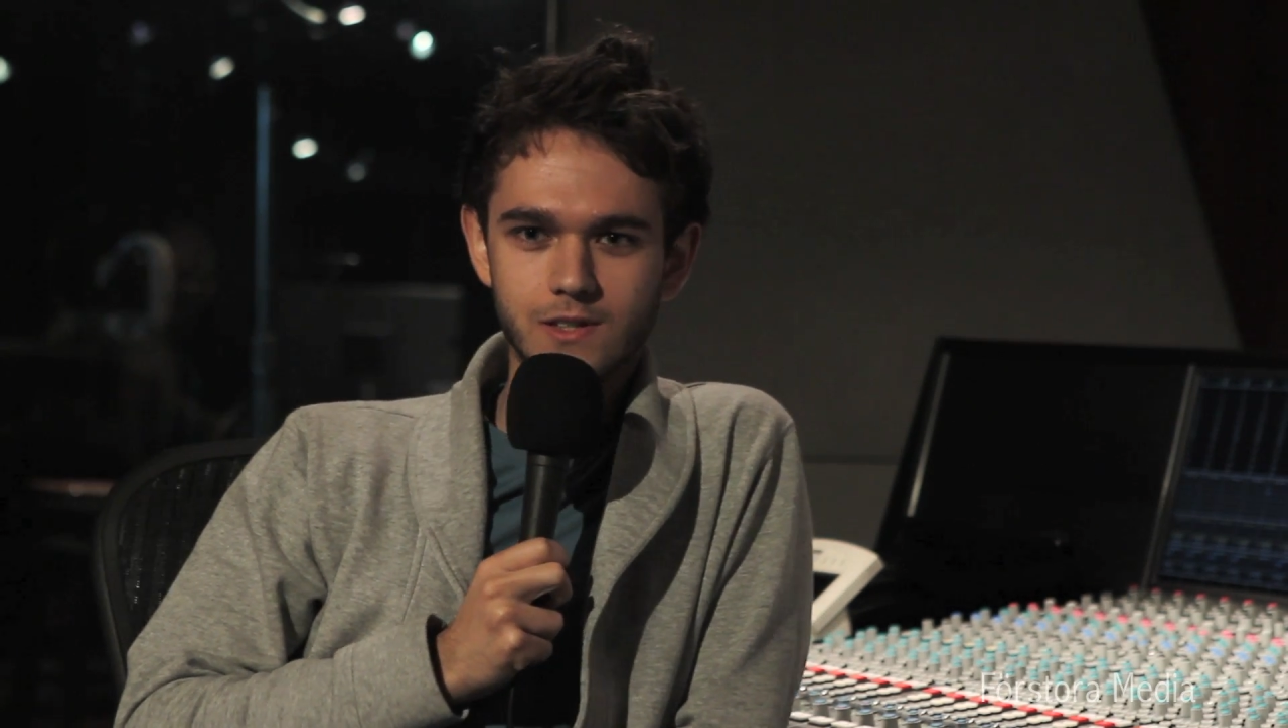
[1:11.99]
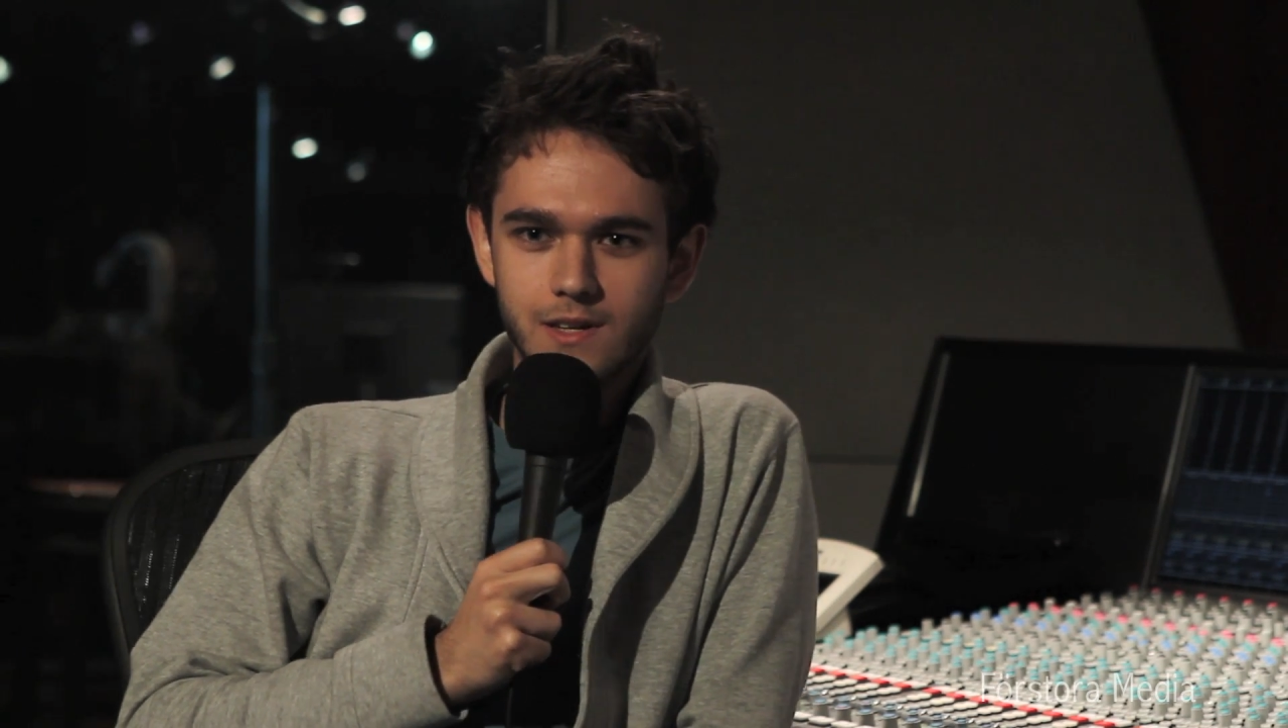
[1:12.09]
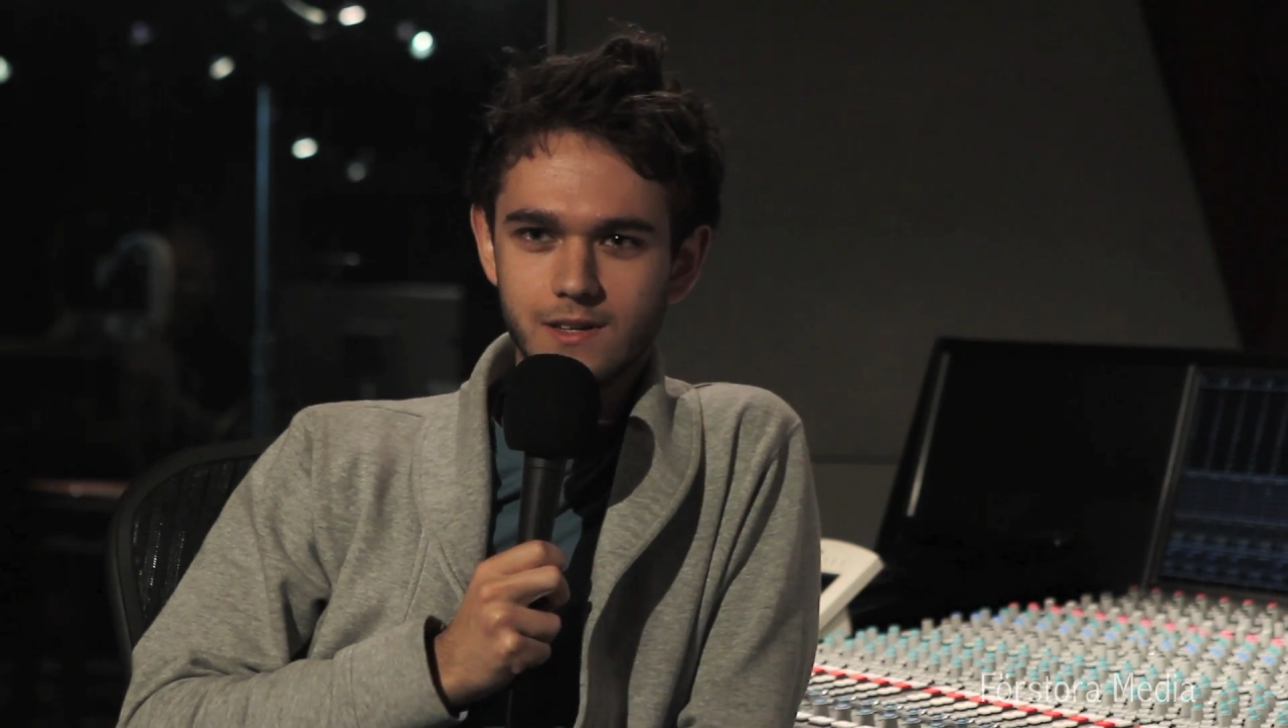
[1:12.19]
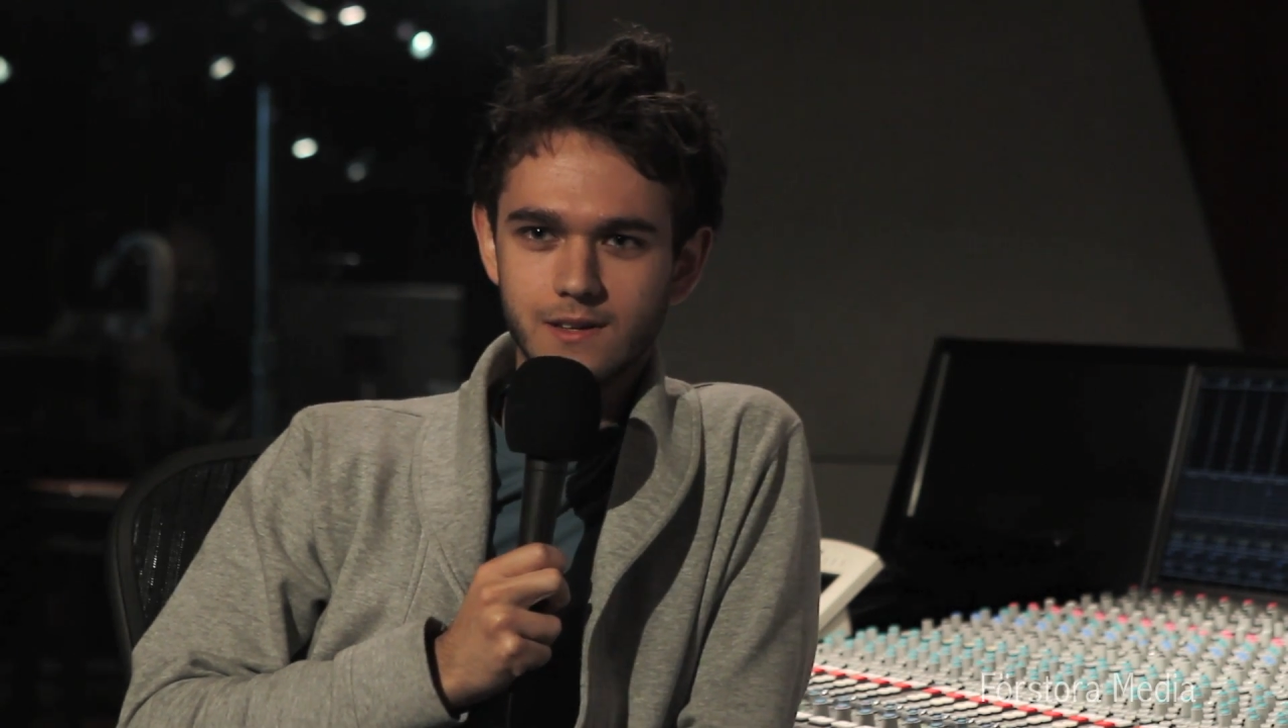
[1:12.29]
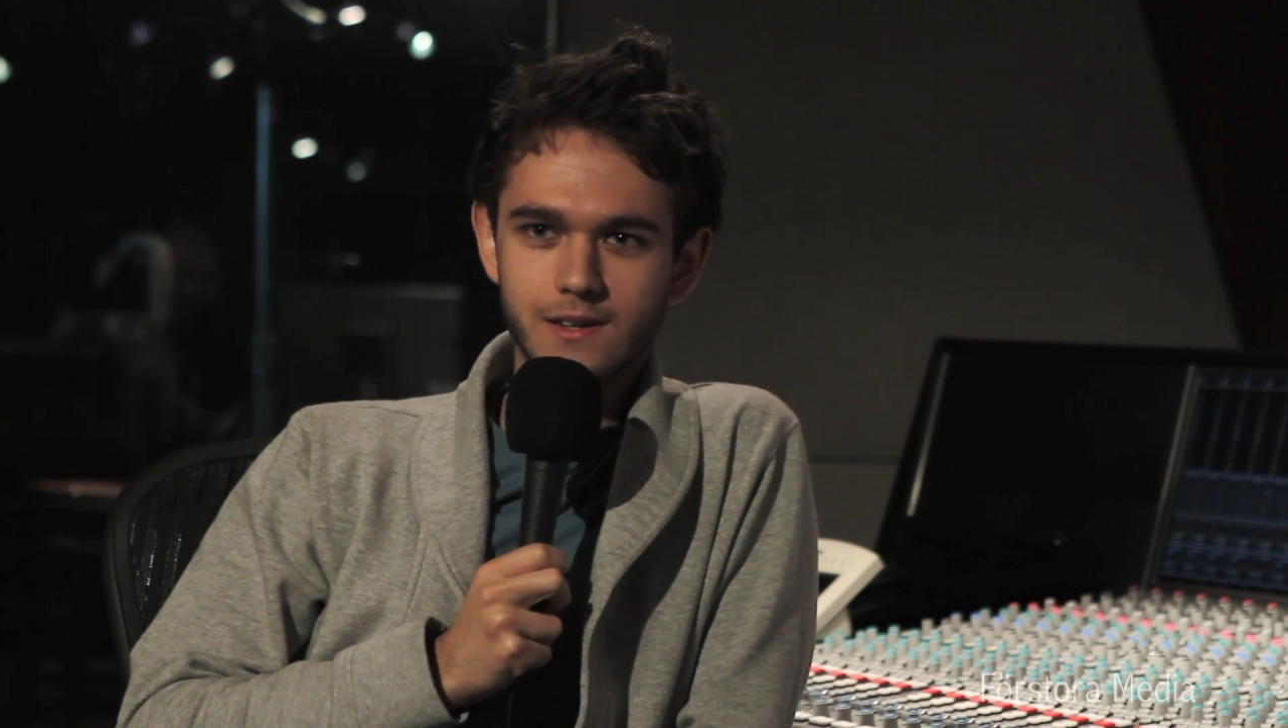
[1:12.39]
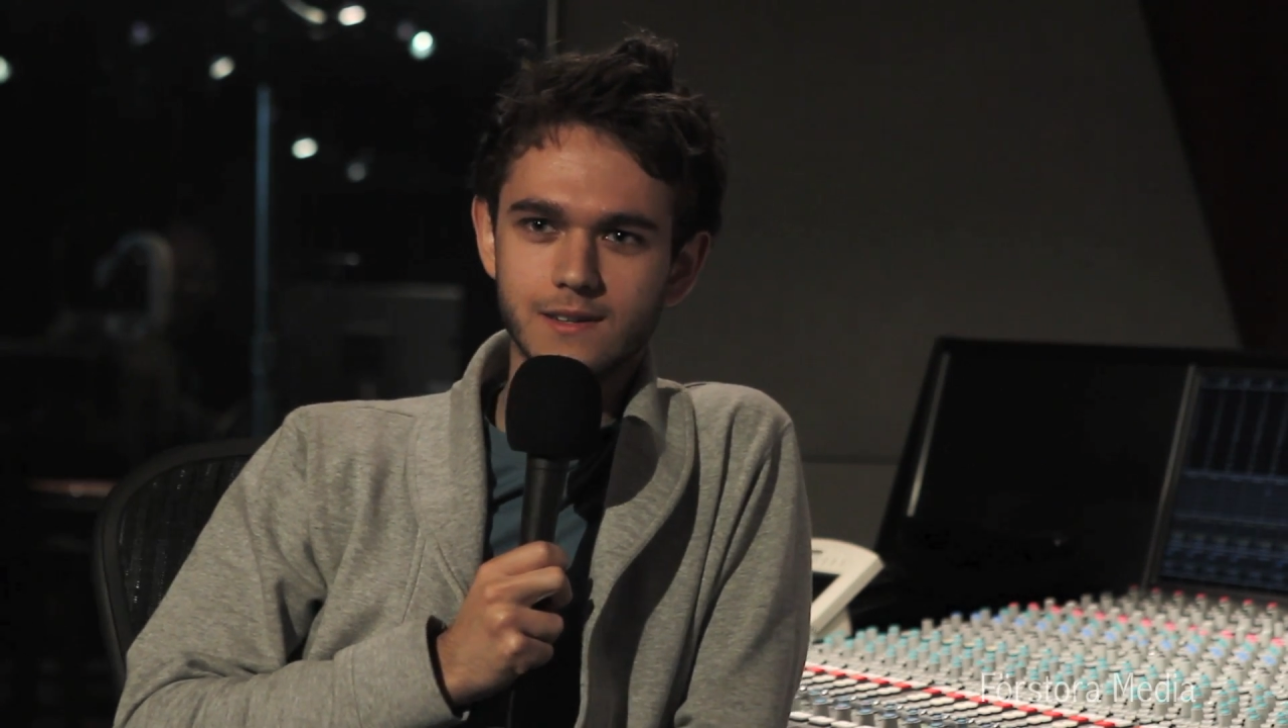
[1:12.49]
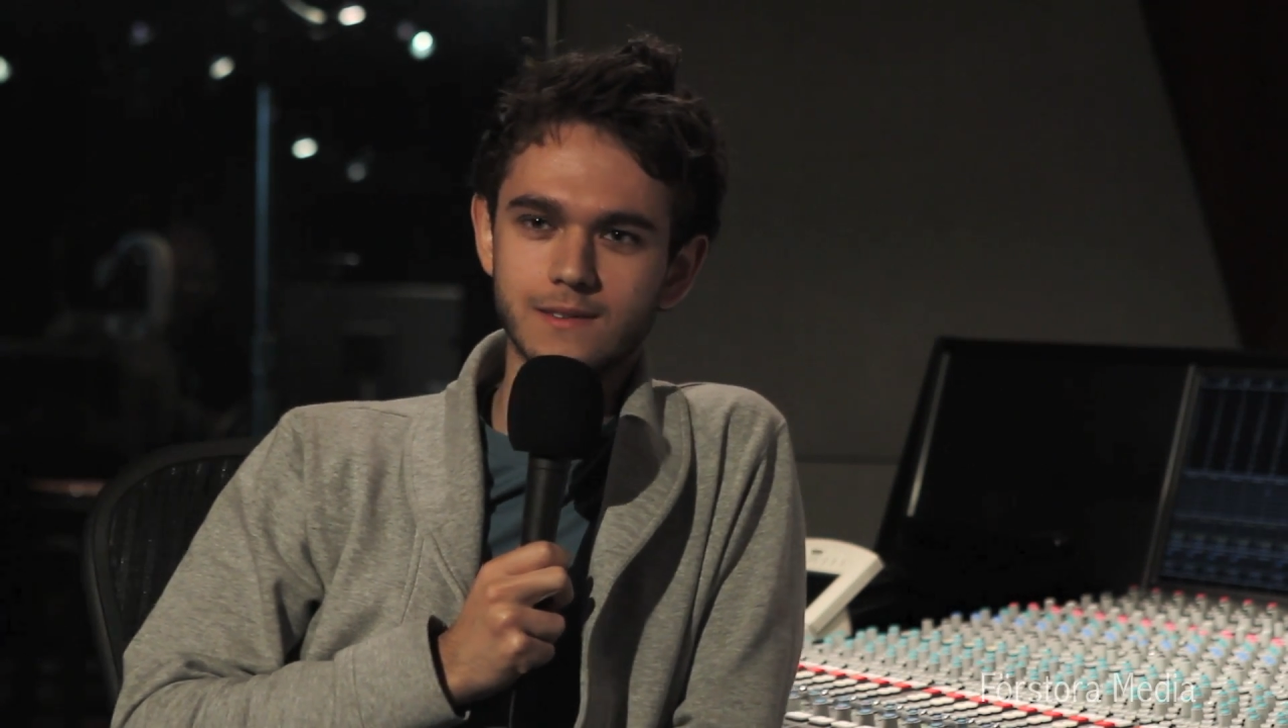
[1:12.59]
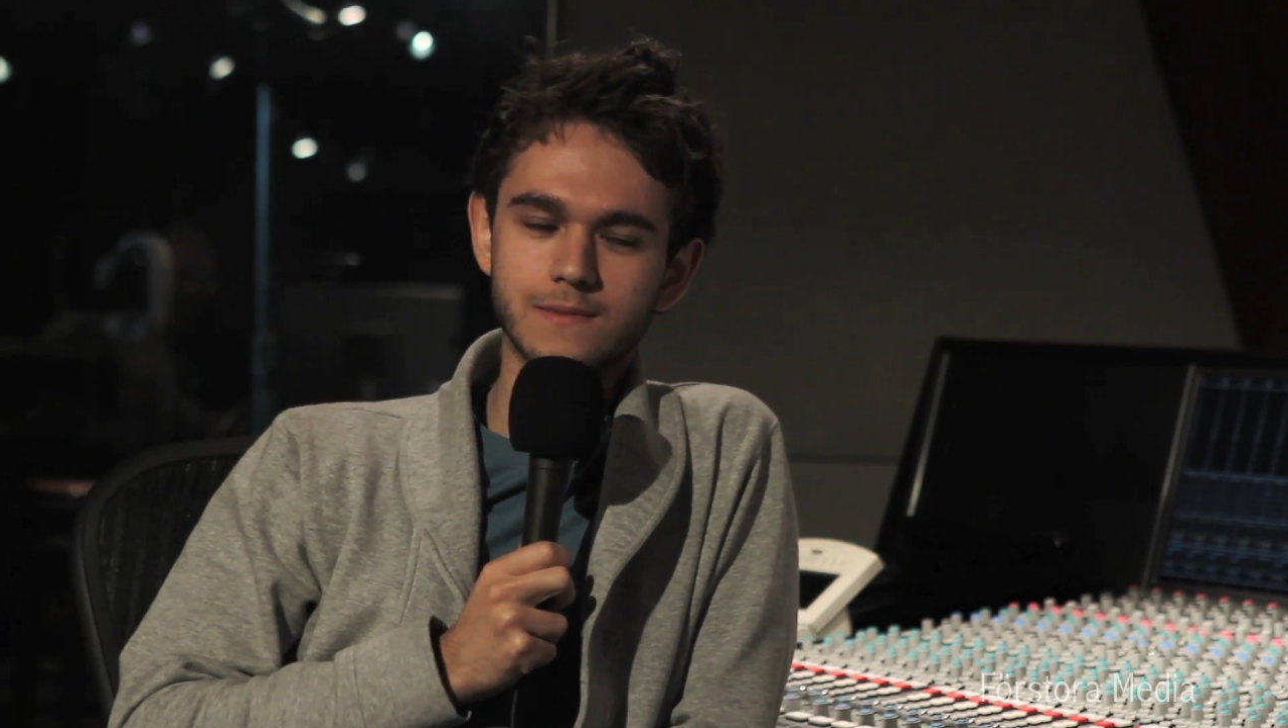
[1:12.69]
and like